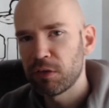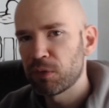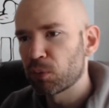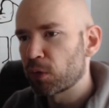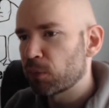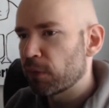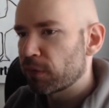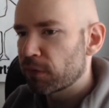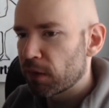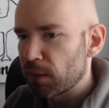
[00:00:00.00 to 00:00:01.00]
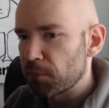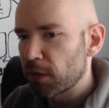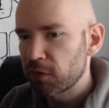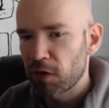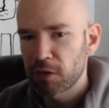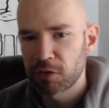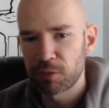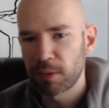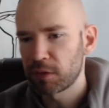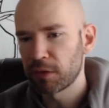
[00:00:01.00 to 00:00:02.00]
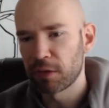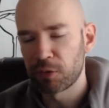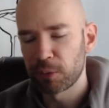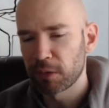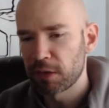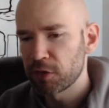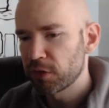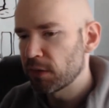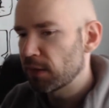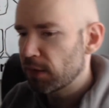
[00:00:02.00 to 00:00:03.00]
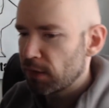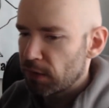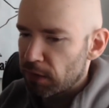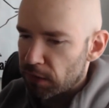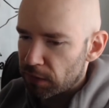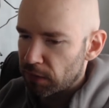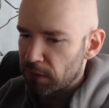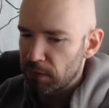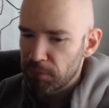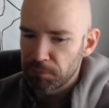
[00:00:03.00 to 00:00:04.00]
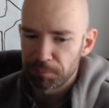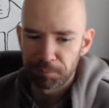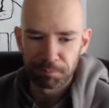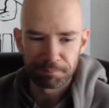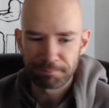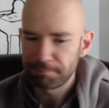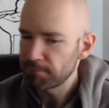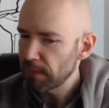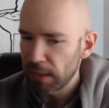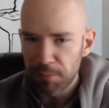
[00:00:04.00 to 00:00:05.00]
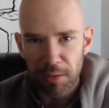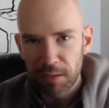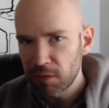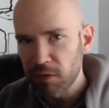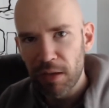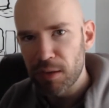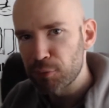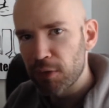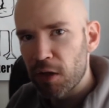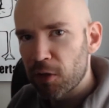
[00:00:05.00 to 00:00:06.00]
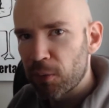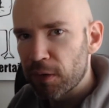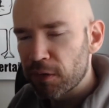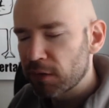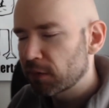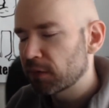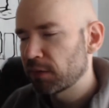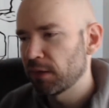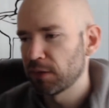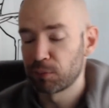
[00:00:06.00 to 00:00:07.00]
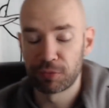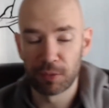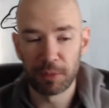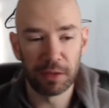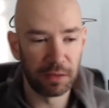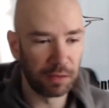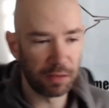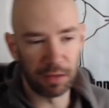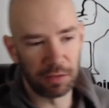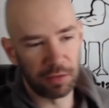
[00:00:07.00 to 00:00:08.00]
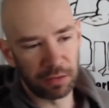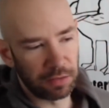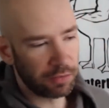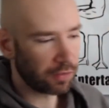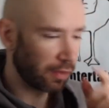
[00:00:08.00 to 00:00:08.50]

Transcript: You can work with montages better in Unreal Engine. Animating's a heck of a lot quicker. For me, it is at least.